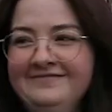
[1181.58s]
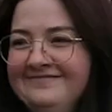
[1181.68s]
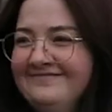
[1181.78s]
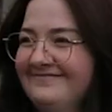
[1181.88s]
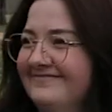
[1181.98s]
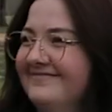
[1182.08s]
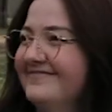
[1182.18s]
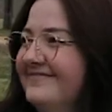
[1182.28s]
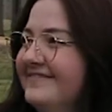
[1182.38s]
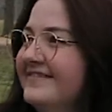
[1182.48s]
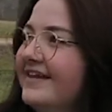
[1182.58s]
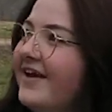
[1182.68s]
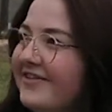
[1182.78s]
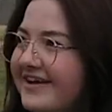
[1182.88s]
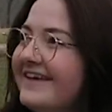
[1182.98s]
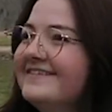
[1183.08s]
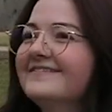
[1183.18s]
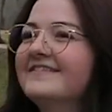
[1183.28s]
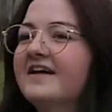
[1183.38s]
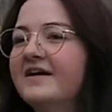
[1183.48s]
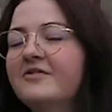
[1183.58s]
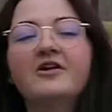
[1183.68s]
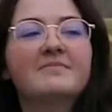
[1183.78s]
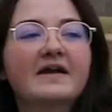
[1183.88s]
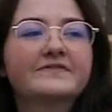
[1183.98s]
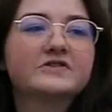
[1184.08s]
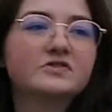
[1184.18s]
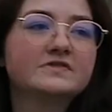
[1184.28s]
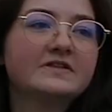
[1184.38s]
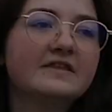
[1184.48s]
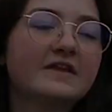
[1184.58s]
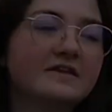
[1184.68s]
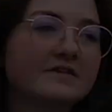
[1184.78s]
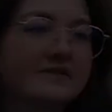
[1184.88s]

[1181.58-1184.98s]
Alright, go pick one up. Alright, I'm going back for Joseline then.